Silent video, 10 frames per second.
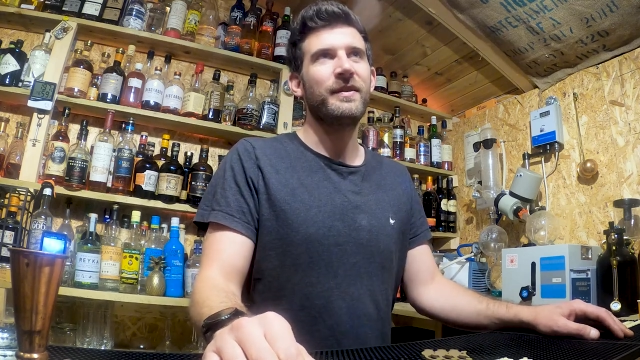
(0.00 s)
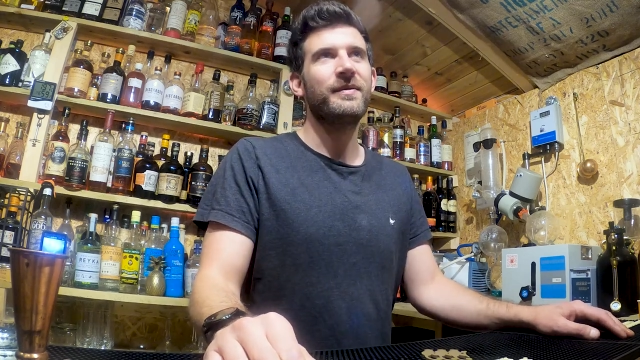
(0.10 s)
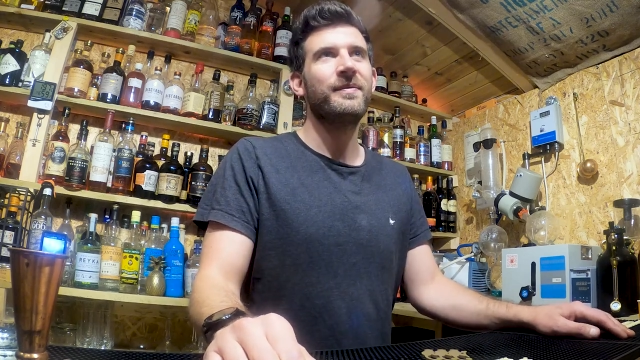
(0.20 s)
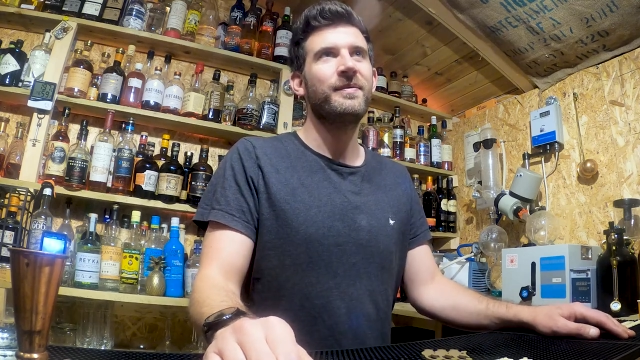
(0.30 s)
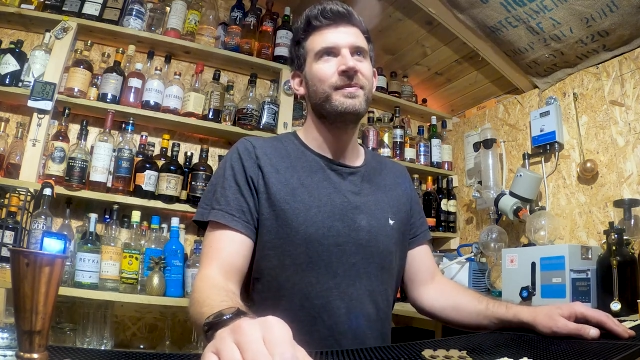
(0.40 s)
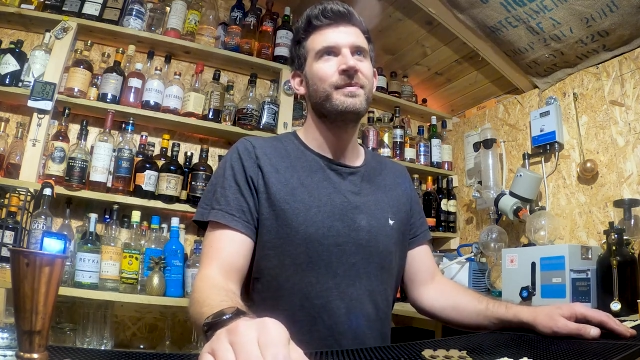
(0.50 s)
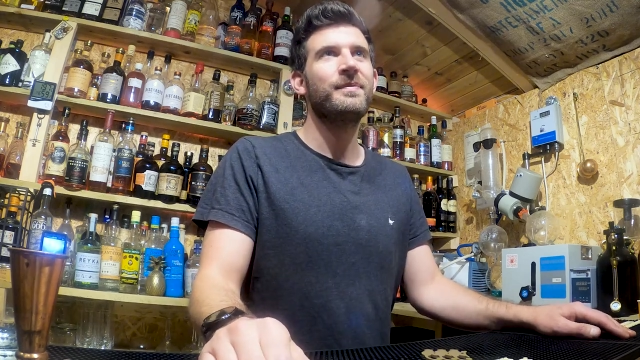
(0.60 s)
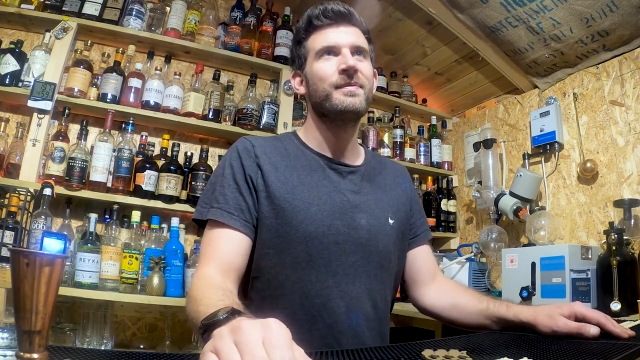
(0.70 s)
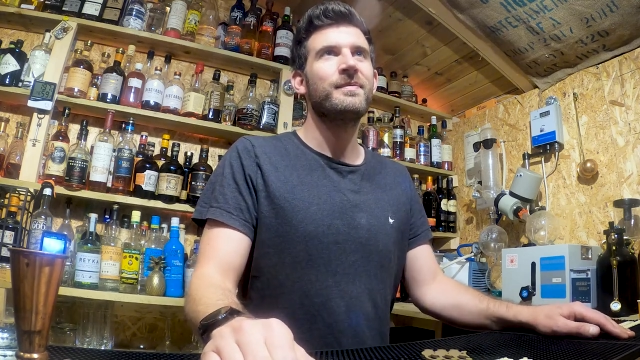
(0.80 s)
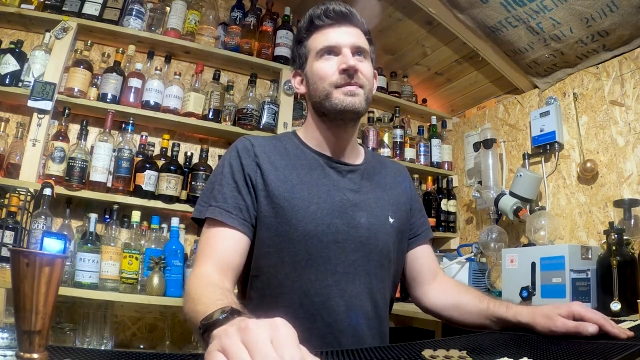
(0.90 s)
You understand I film
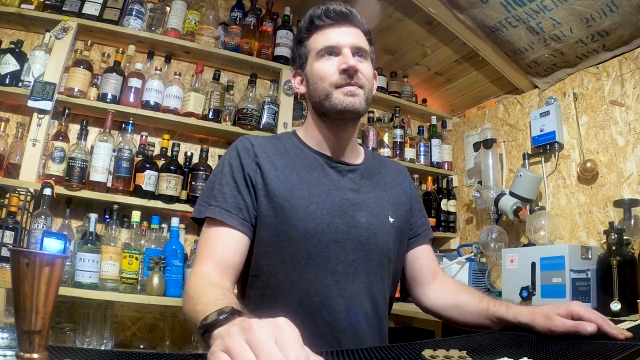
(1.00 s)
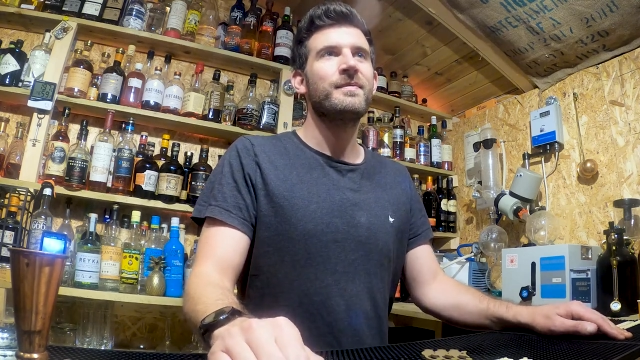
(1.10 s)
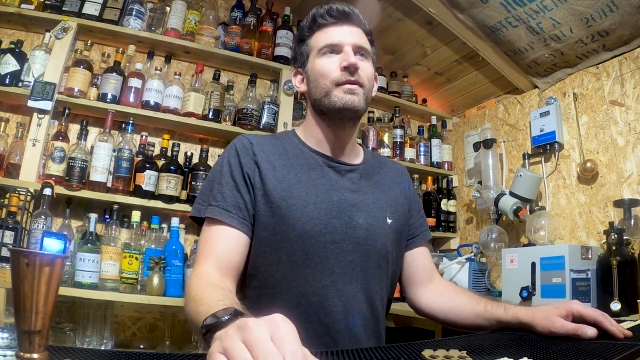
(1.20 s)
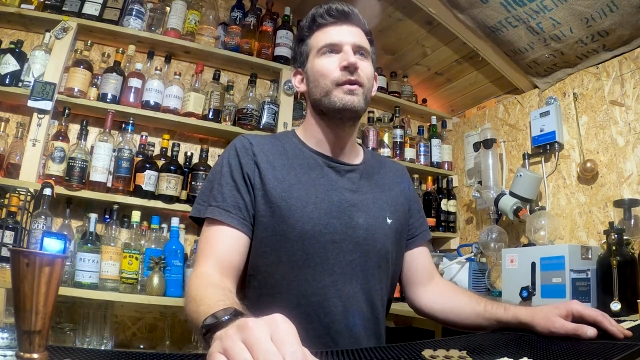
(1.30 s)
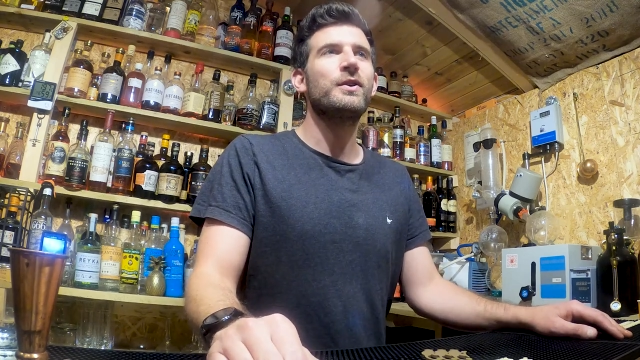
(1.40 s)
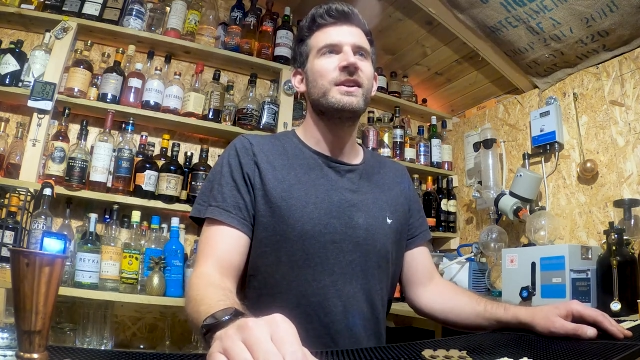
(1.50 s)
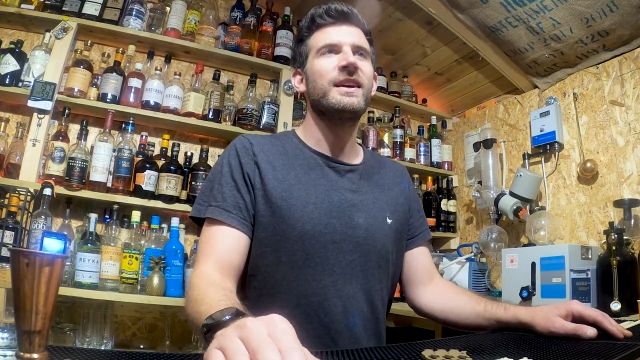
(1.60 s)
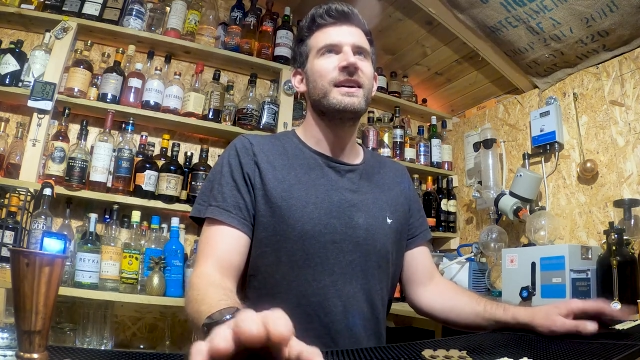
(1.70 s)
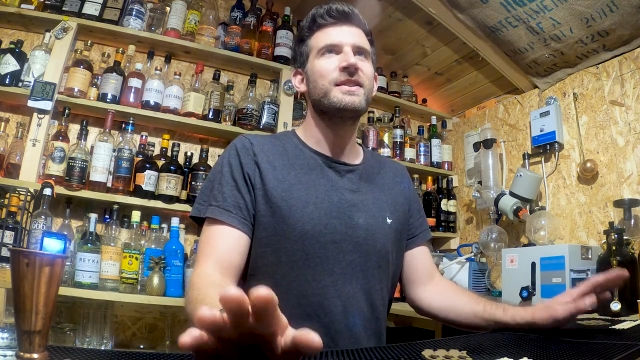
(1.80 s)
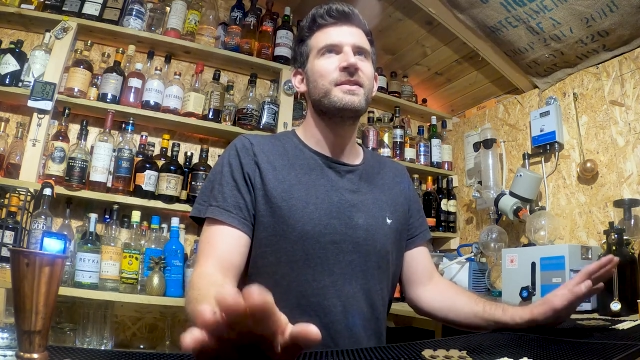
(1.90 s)
with her?
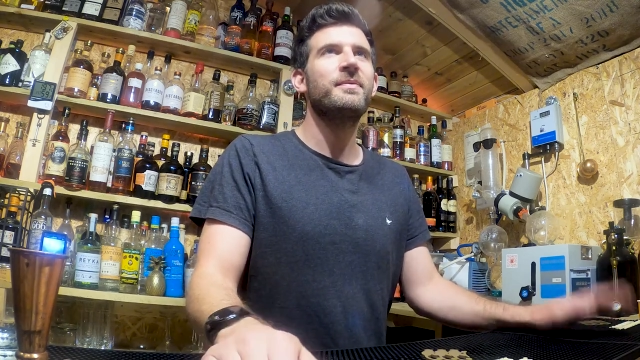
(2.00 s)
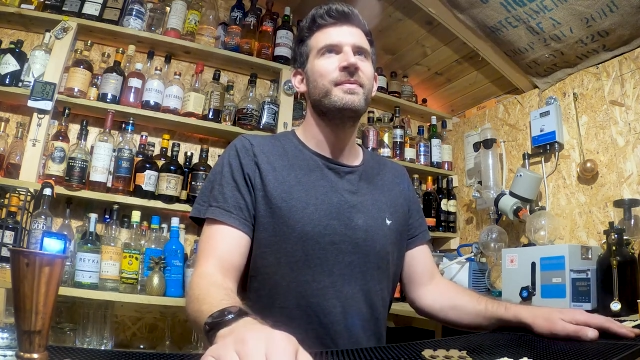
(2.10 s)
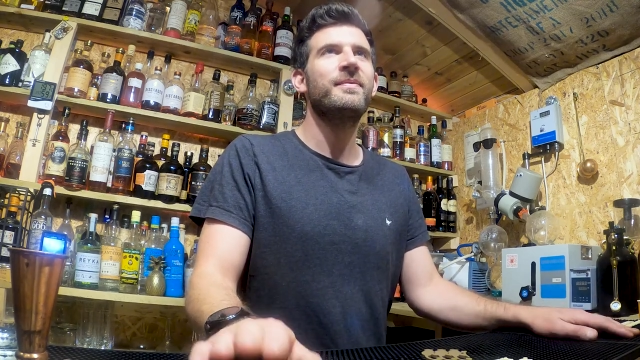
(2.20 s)
Unfortunately, yes.